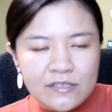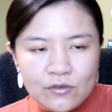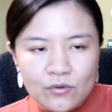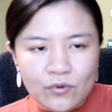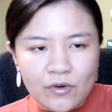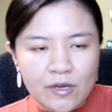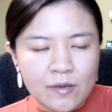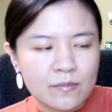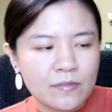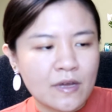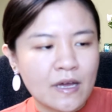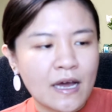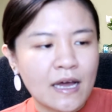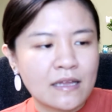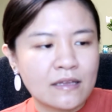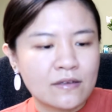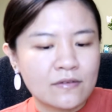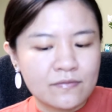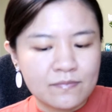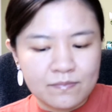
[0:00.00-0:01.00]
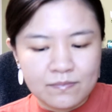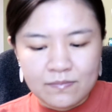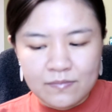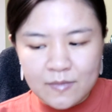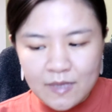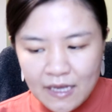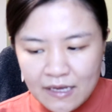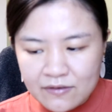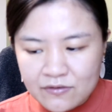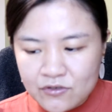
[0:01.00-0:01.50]
cream kind of
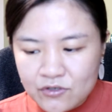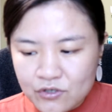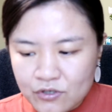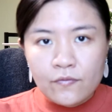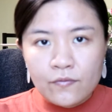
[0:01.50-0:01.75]
texture.